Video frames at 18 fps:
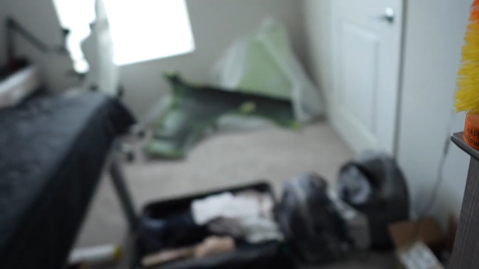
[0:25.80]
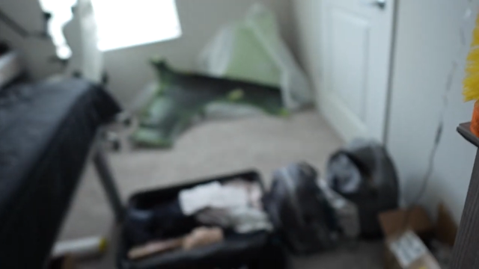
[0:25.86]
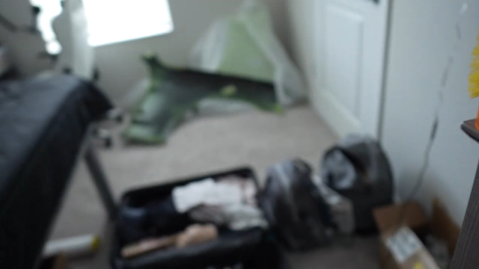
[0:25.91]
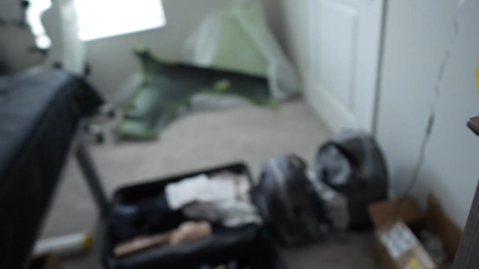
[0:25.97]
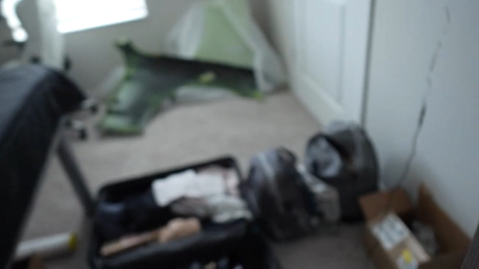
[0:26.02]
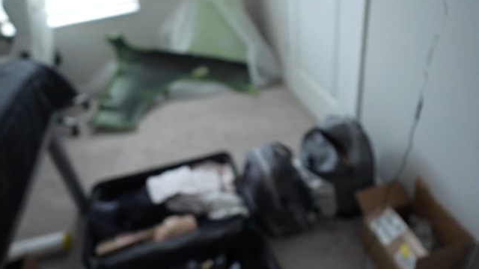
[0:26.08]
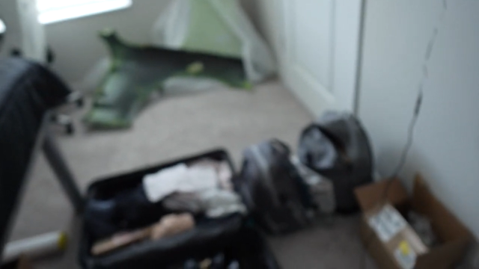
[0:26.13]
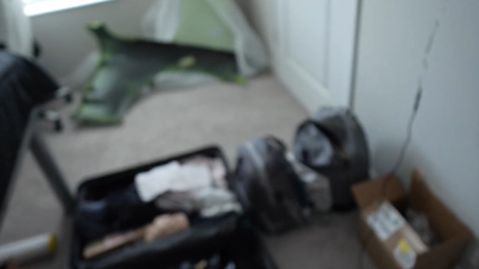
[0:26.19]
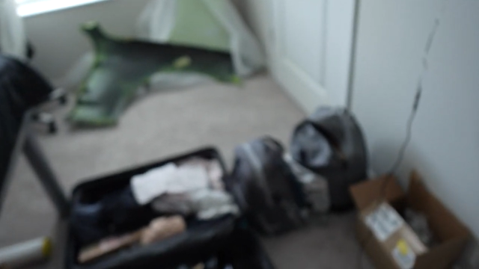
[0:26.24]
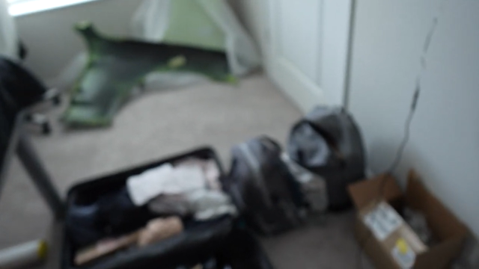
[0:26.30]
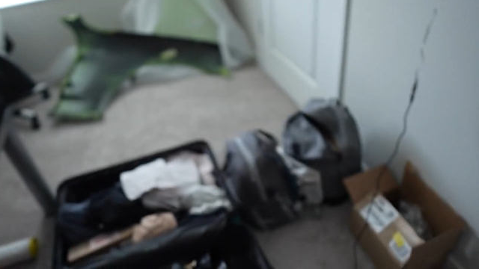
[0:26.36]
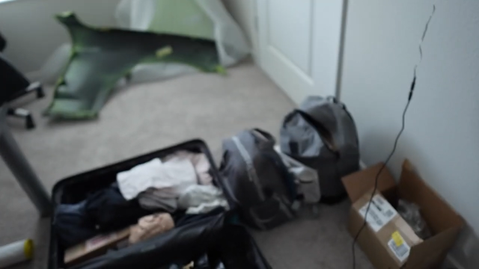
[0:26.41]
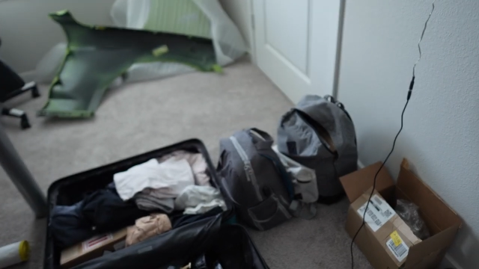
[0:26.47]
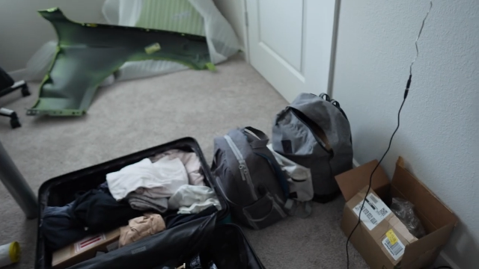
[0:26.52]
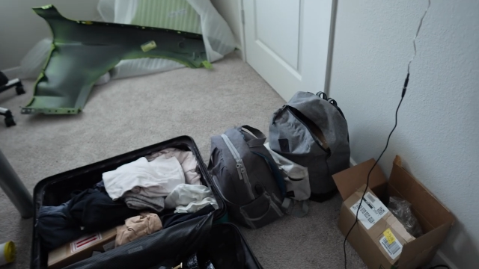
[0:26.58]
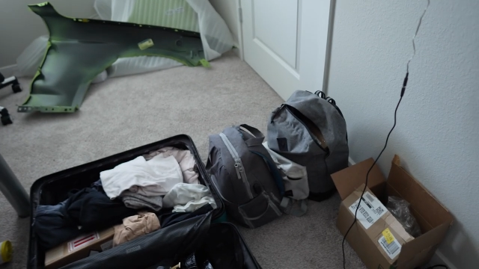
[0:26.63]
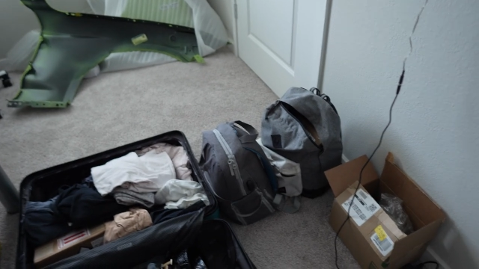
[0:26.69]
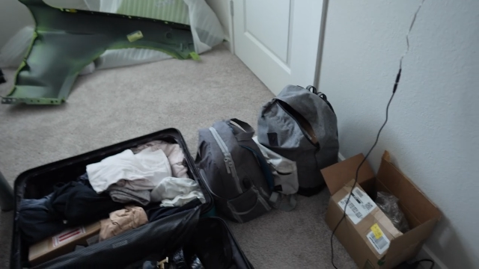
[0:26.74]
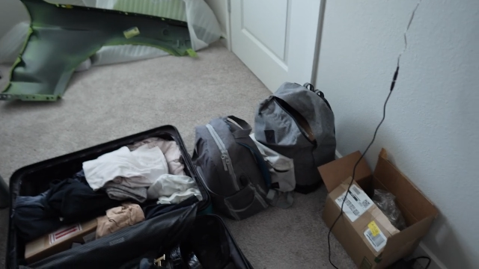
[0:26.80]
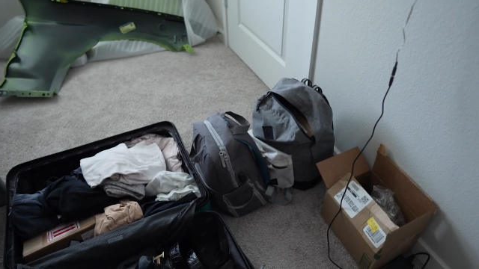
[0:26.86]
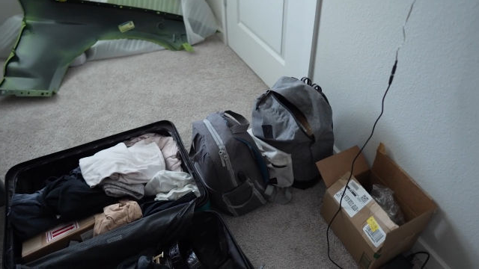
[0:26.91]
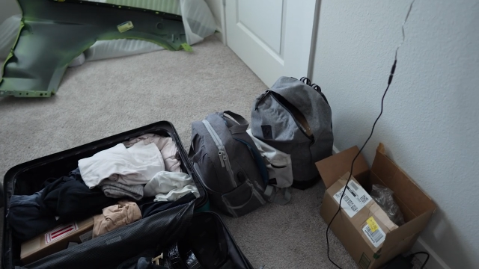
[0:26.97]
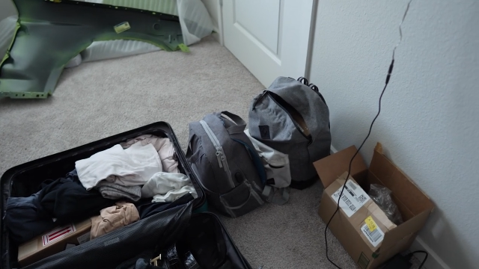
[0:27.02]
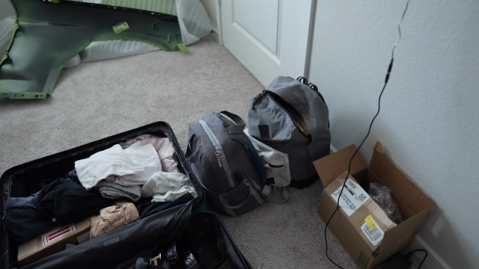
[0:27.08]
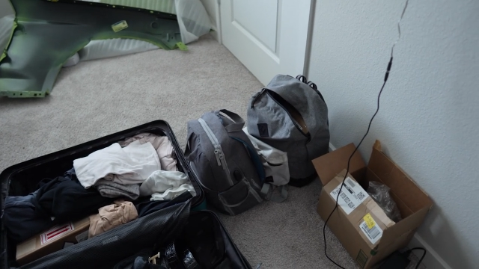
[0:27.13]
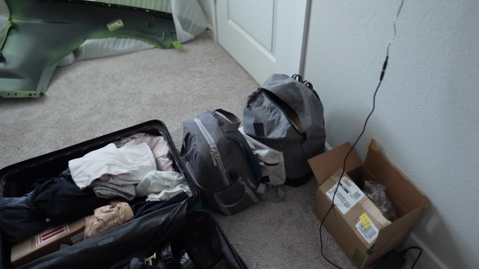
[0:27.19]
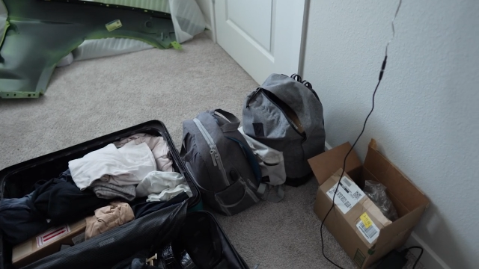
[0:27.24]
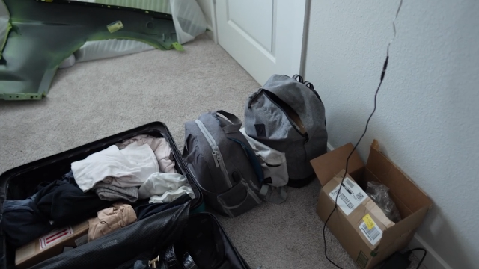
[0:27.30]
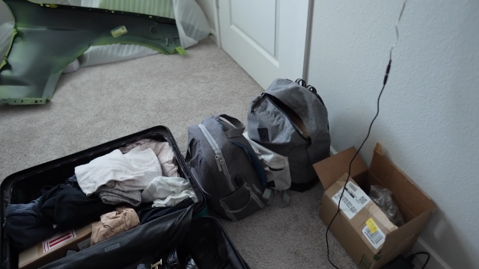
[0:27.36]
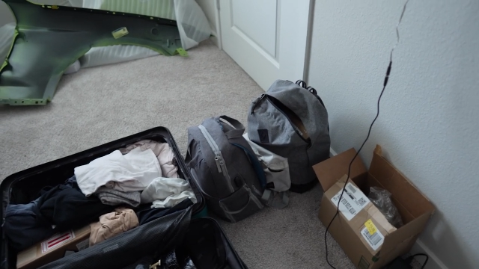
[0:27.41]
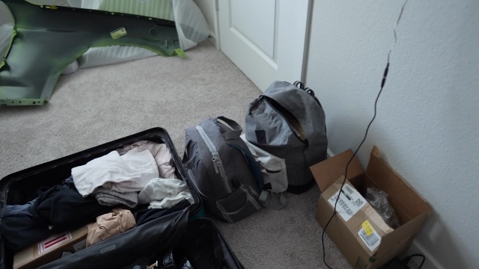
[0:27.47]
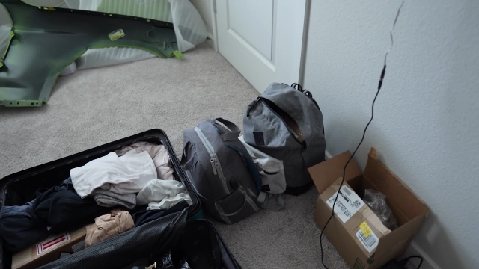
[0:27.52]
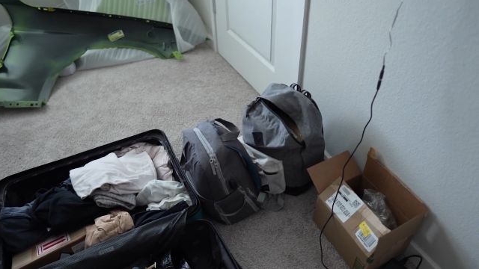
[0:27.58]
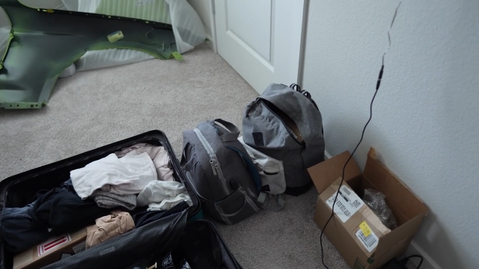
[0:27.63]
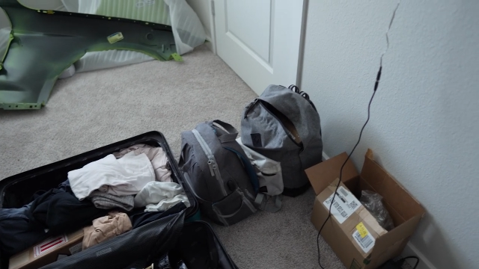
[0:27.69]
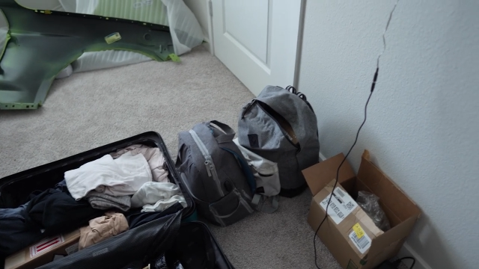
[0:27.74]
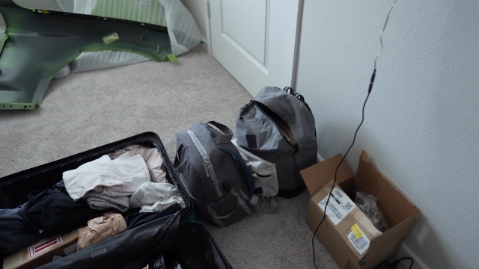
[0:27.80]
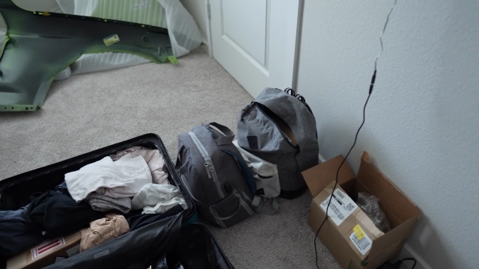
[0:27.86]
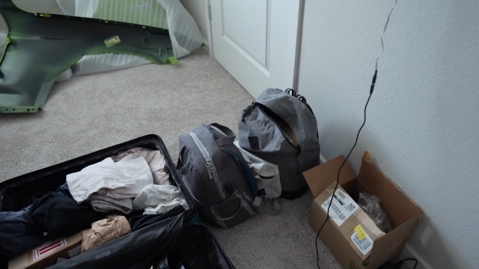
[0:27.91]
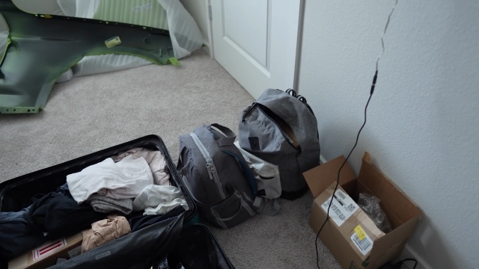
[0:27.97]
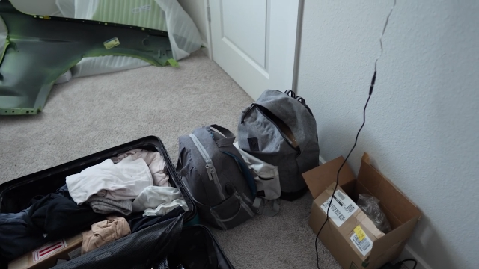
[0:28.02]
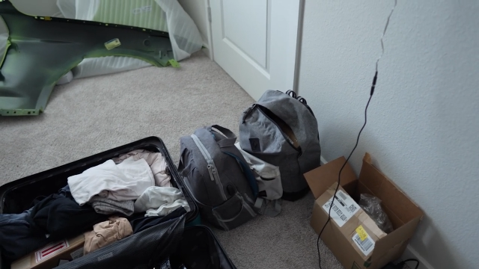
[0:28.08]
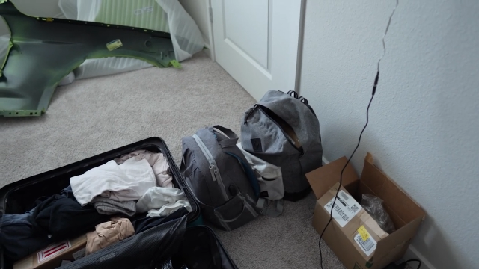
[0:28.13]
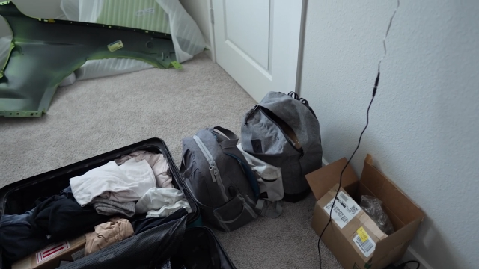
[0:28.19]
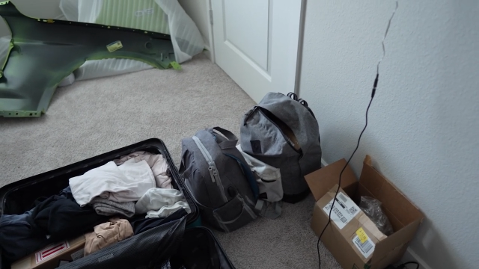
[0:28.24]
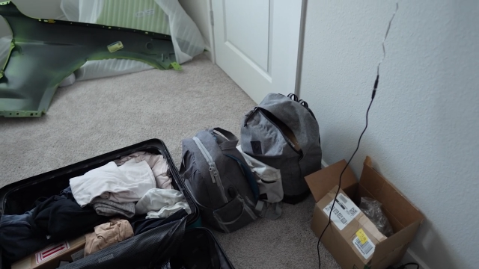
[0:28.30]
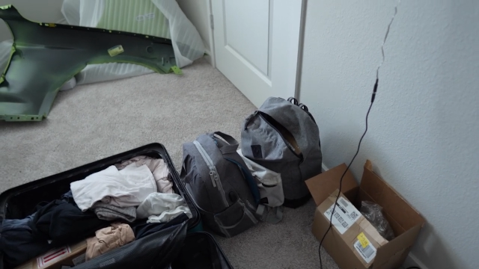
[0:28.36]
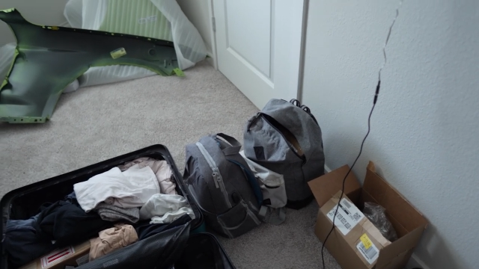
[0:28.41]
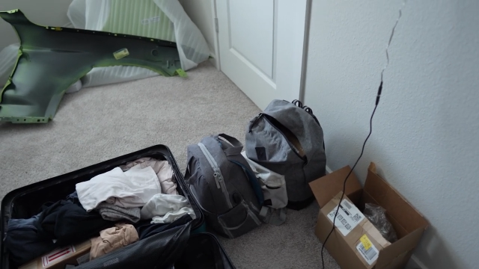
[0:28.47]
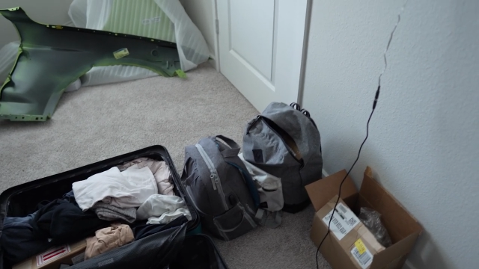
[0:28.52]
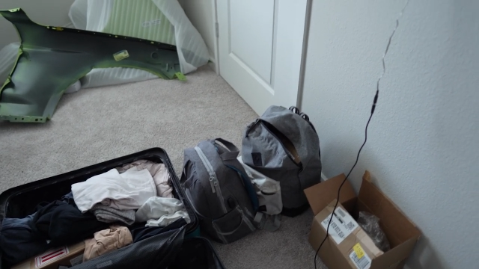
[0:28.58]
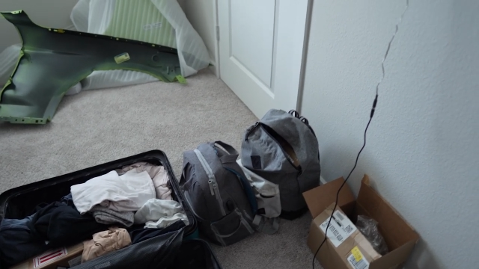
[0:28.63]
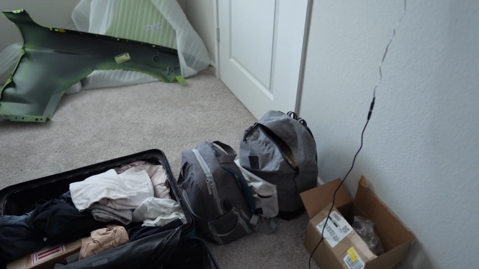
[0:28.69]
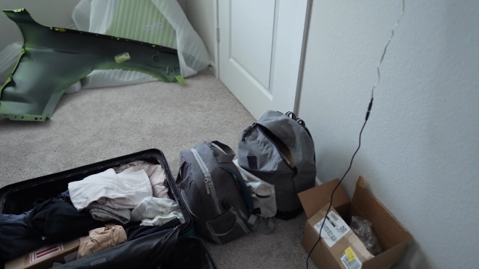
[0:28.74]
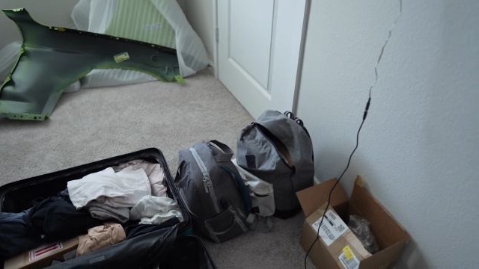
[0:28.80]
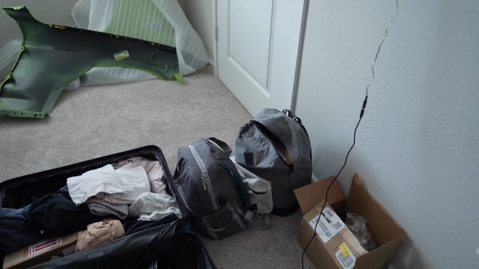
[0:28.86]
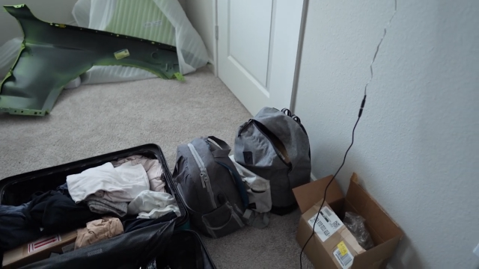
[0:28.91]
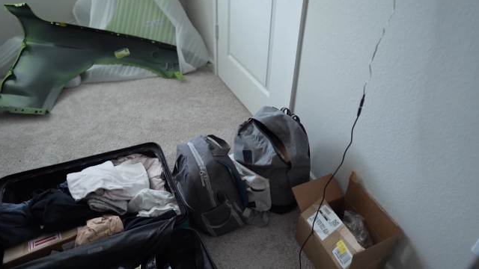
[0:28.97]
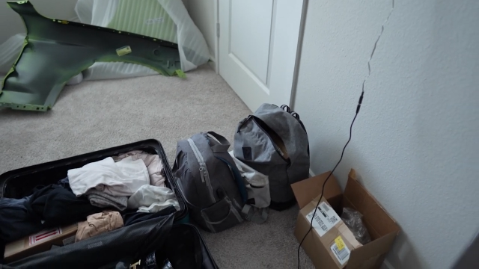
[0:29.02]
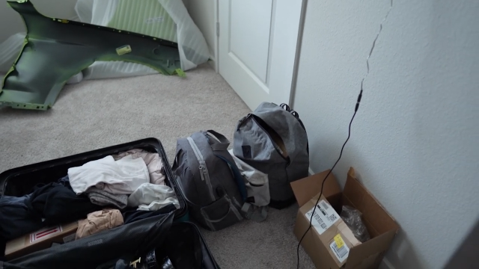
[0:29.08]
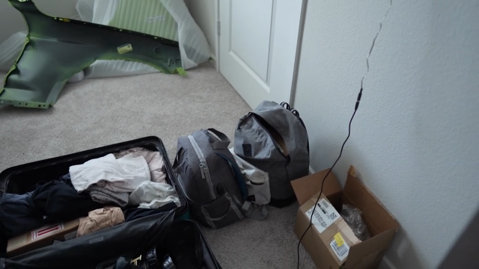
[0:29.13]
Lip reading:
No face is visible, so there are no lips to read.